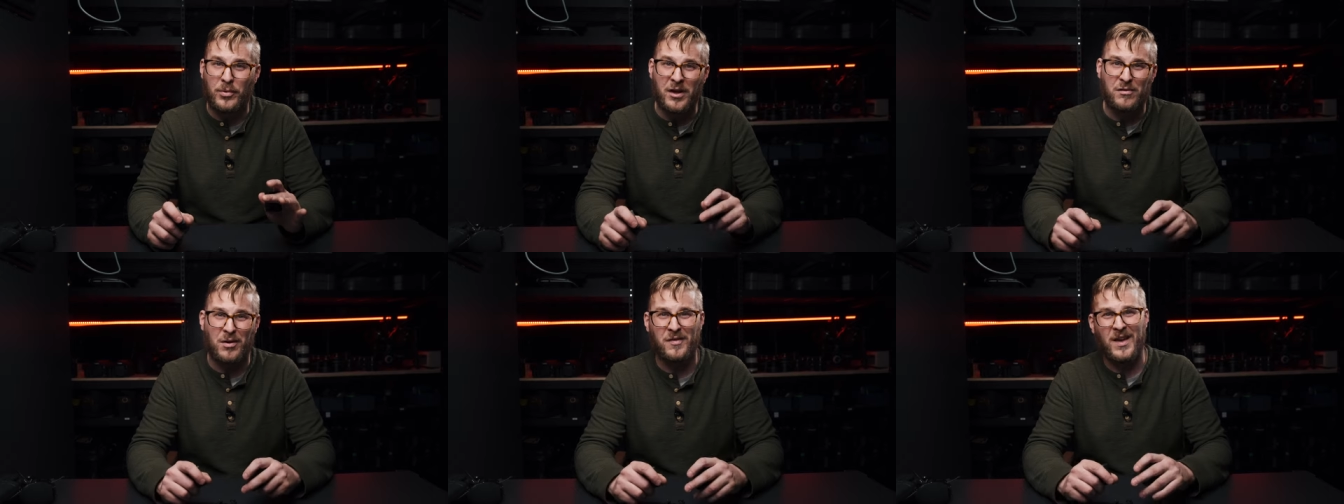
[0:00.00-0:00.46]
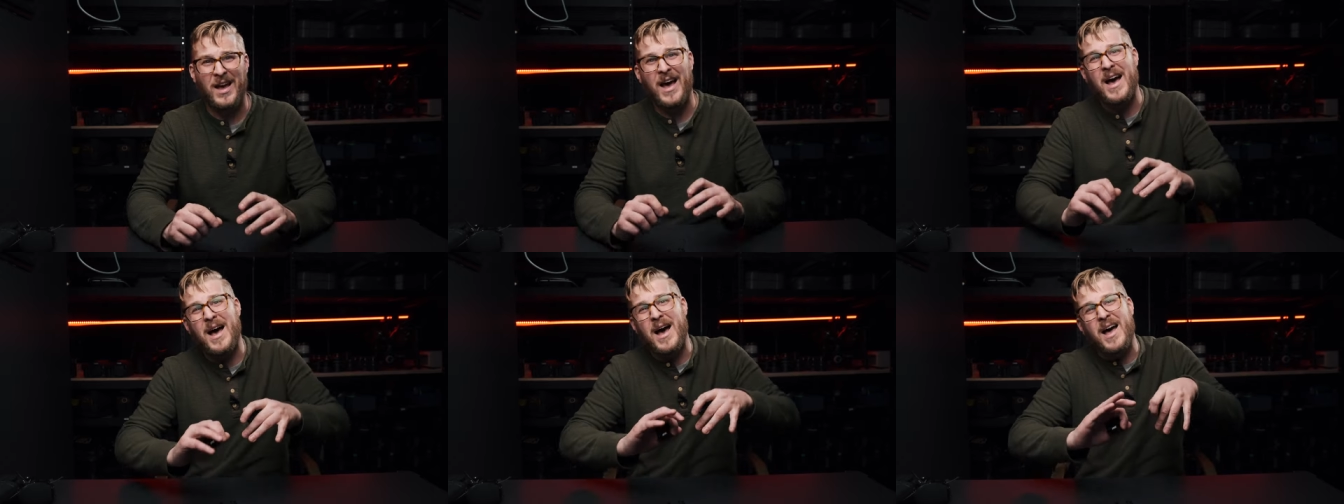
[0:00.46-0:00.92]
place where I was like,
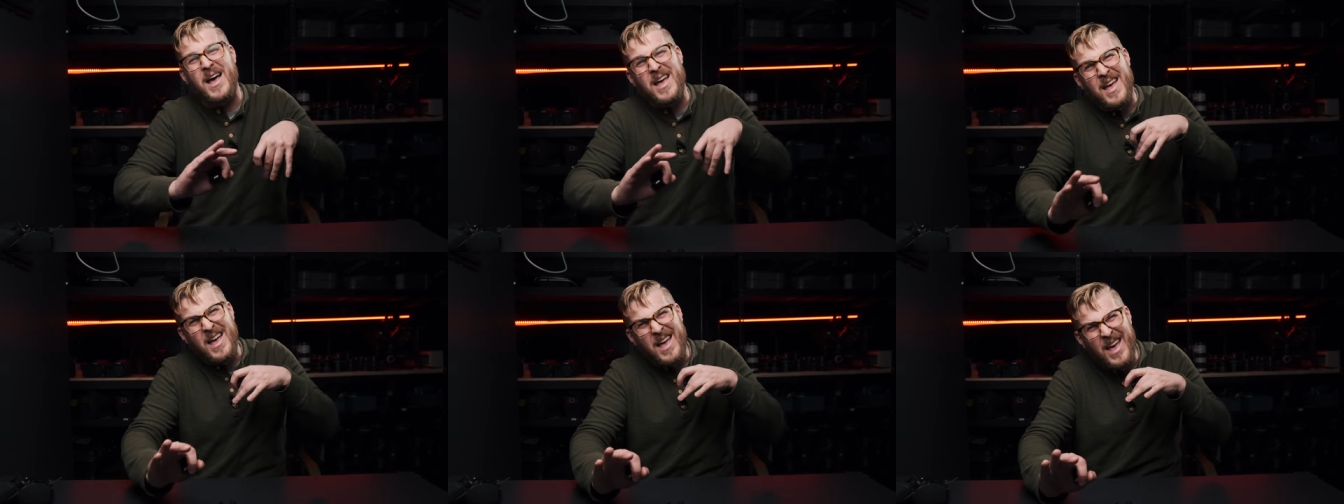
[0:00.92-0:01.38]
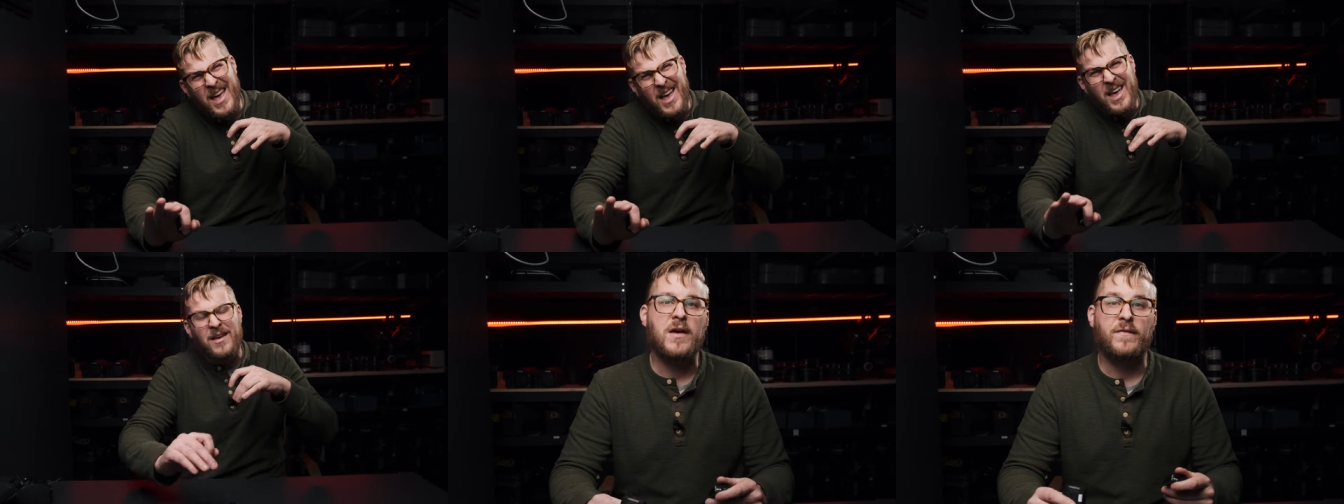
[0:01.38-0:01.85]

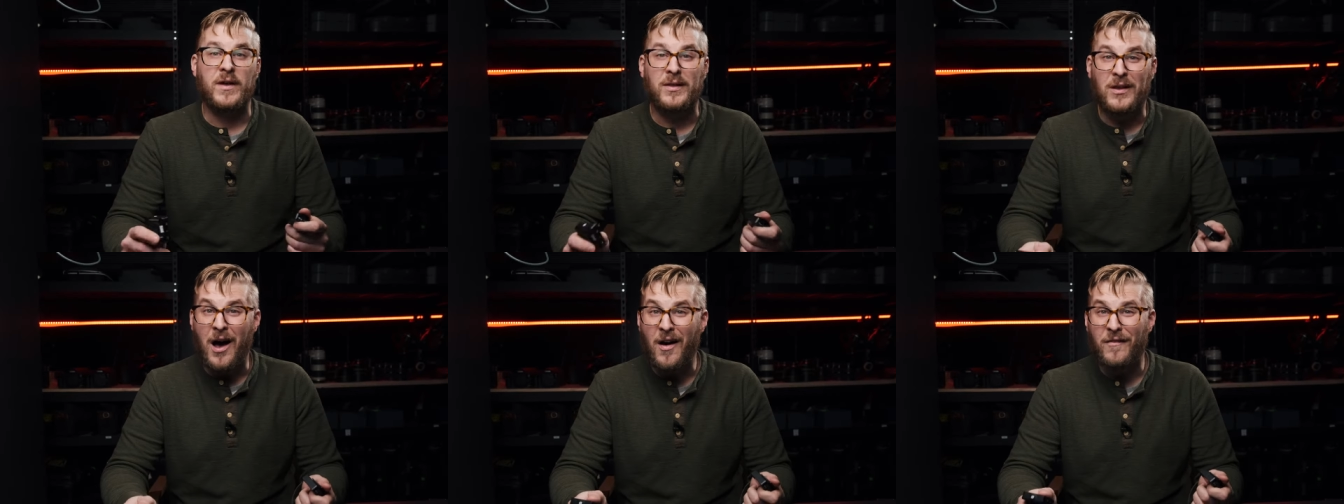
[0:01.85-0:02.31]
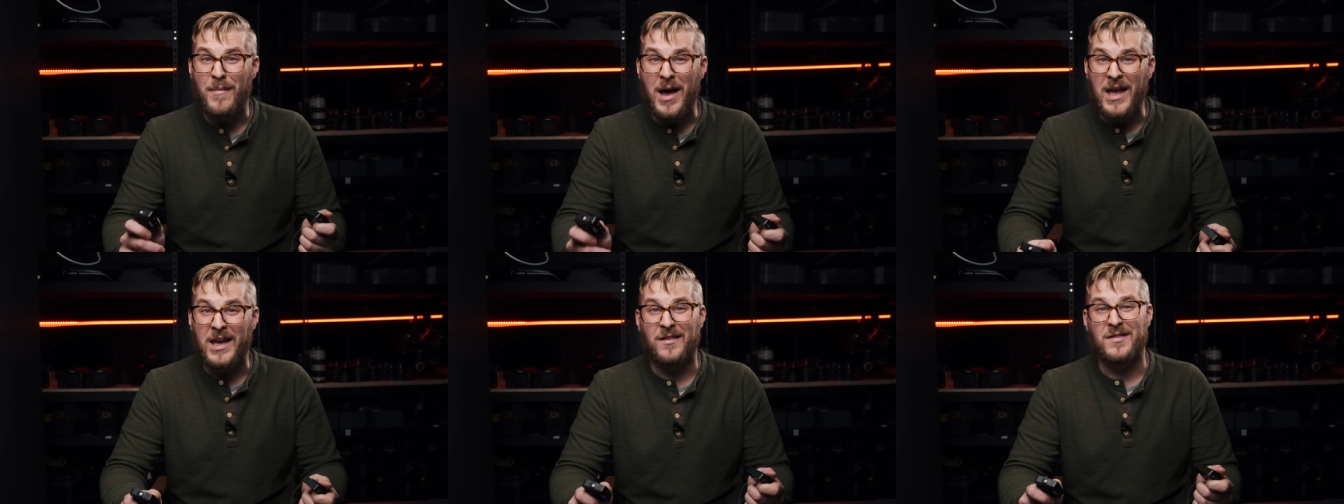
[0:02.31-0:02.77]
eh. If a lav
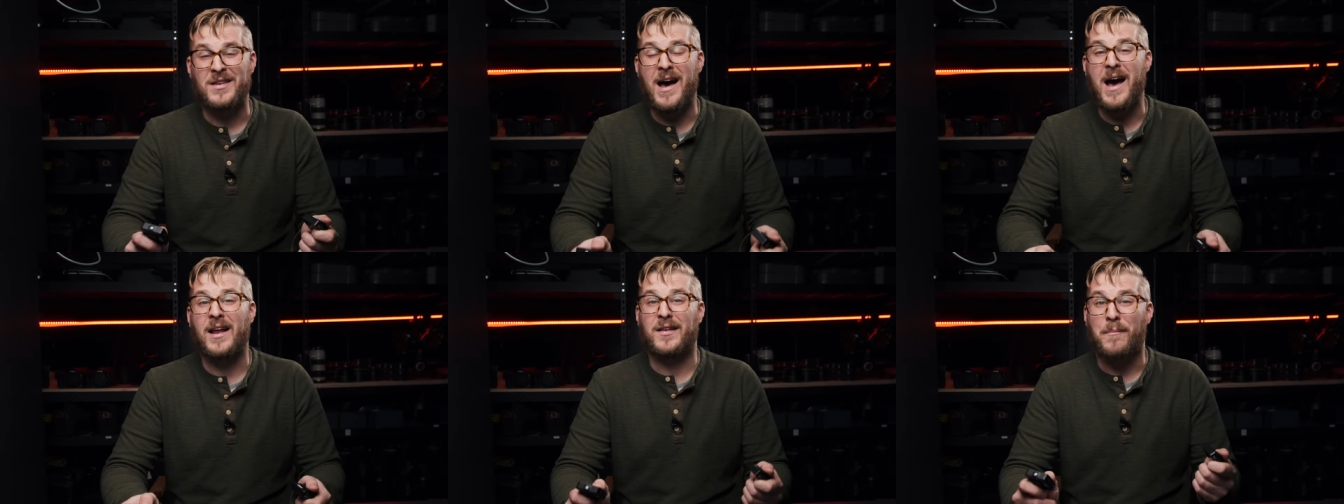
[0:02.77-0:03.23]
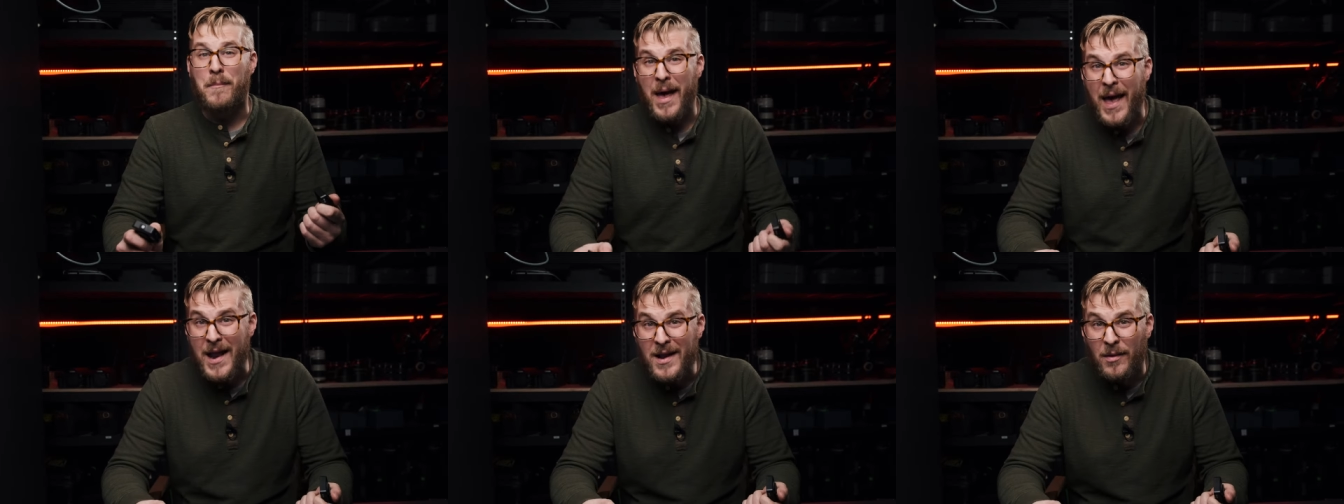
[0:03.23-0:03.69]
mic is not
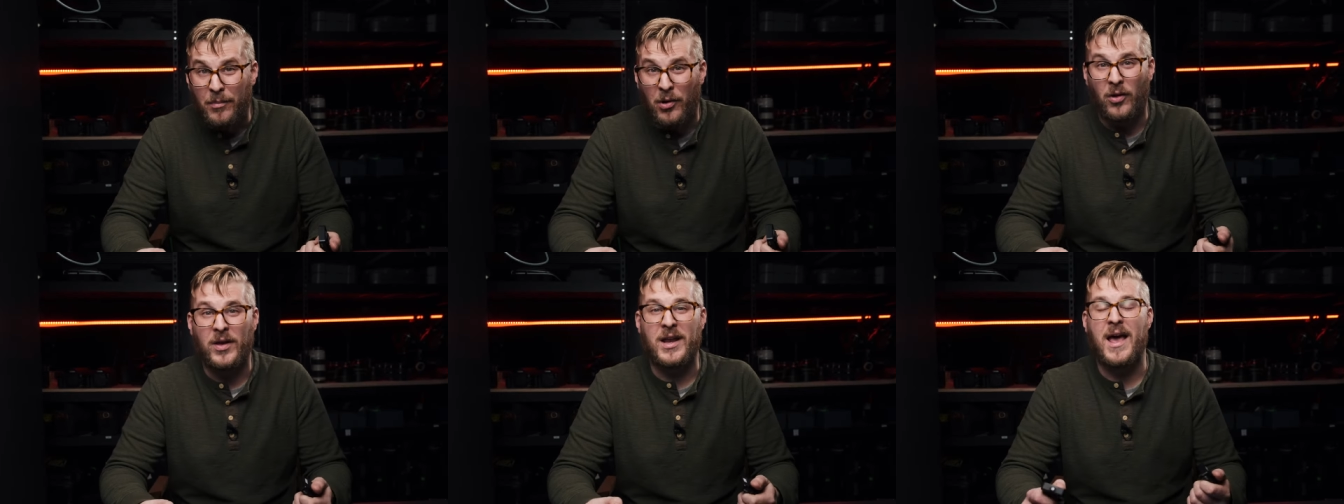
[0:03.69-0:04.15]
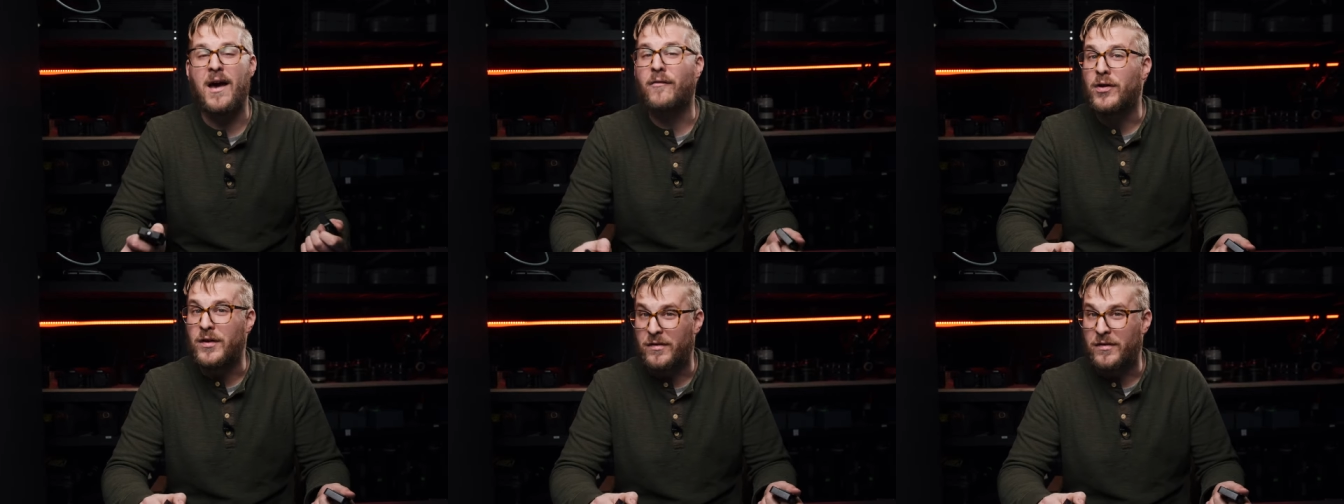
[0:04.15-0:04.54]
dependable in every